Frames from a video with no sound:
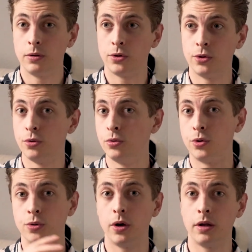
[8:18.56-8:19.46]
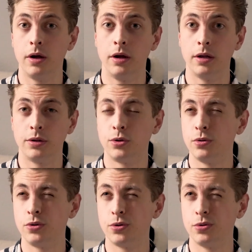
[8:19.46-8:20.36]
2
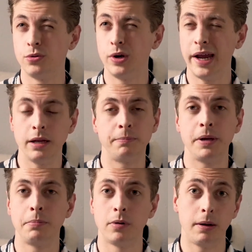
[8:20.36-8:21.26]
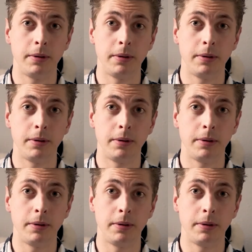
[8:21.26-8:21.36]
to 8 people,